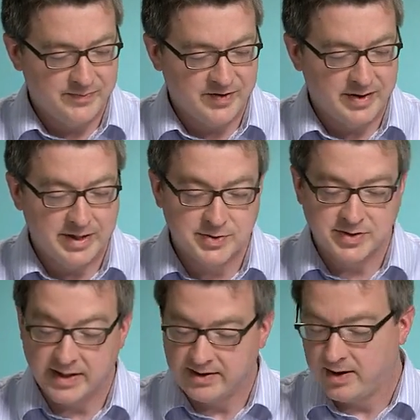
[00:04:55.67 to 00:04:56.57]

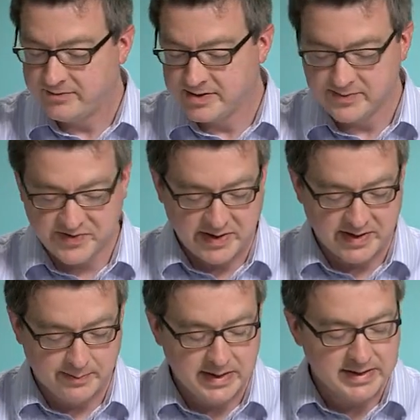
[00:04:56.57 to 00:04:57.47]
interesting and oftentimes very
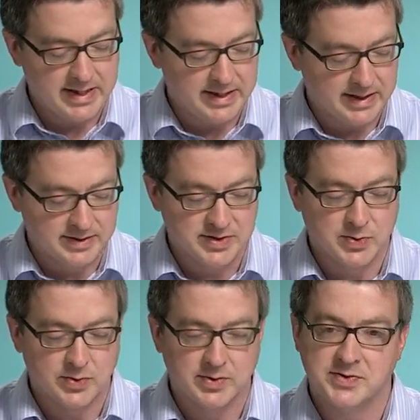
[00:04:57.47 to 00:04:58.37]
debilitating
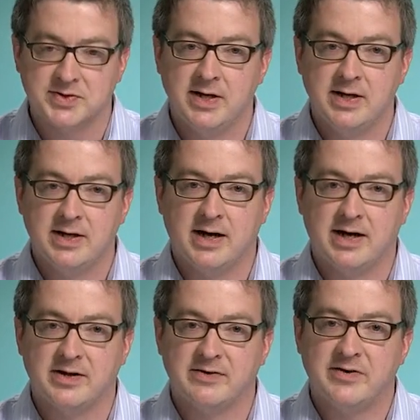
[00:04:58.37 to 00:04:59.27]
disorders
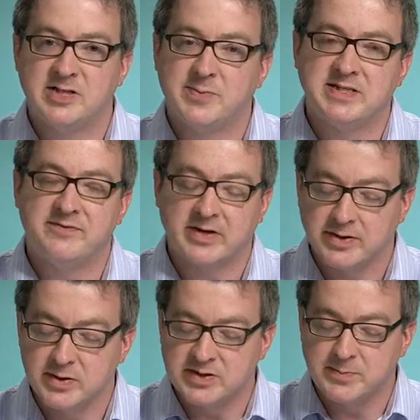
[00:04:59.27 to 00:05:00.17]
that are very specific. And
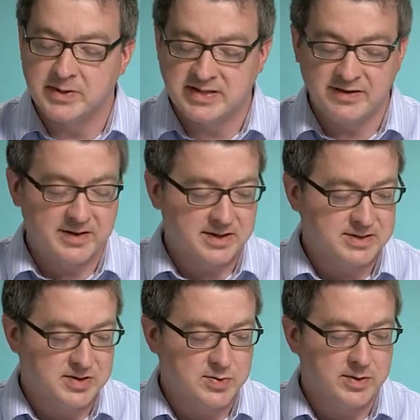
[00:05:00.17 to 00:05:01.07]
those specific
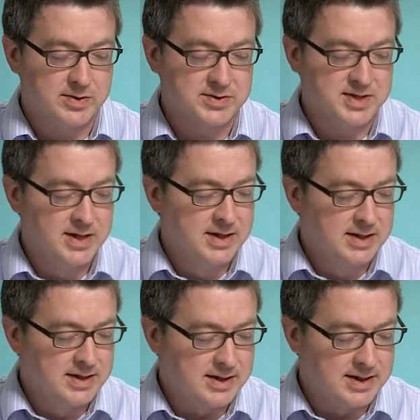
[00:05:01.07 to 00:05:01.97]
disorders
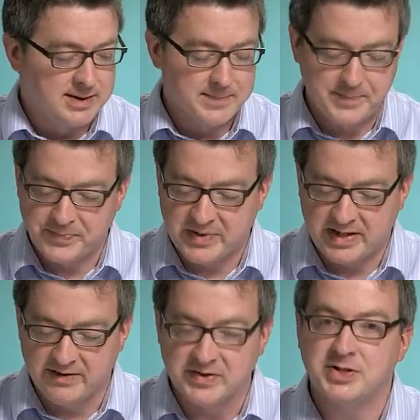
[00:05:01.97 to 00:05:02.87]

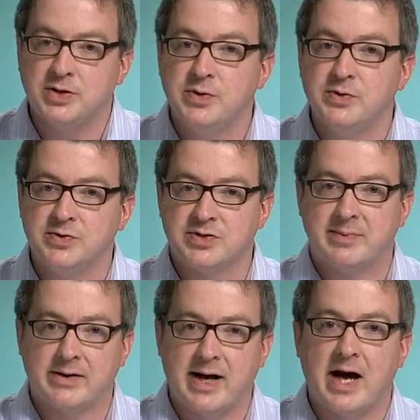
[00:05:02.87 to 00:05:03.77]
give us clues
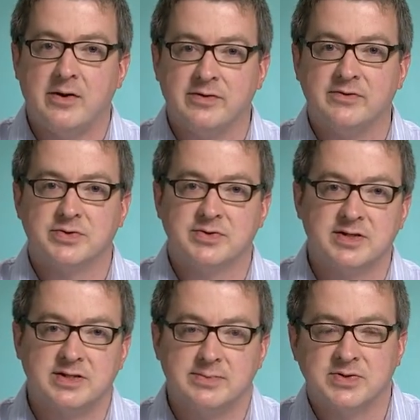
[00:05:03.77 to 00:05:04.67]
about how the visual
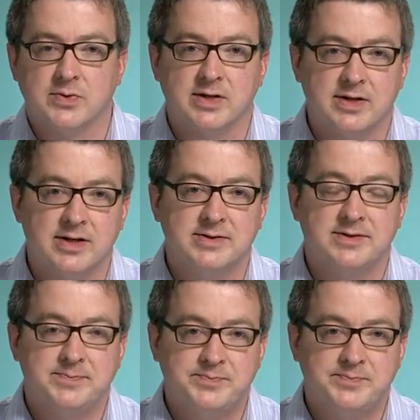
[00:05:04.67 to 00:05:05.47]
system is organized.